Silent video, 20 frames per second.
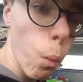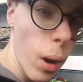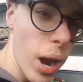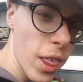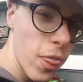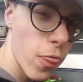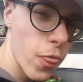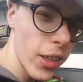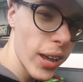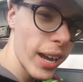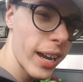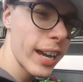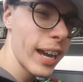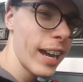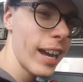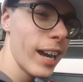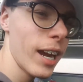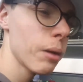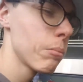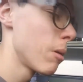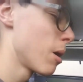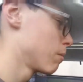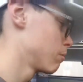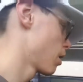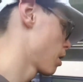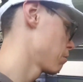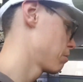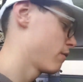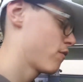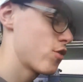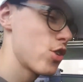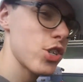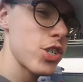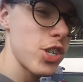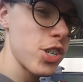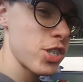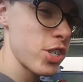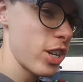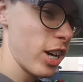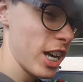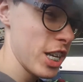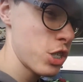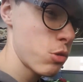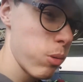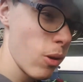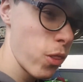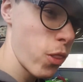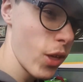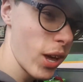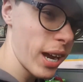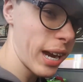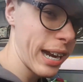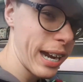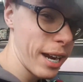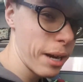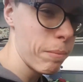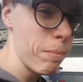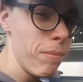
We're thinking, Mum and I were just discussed, we're thinking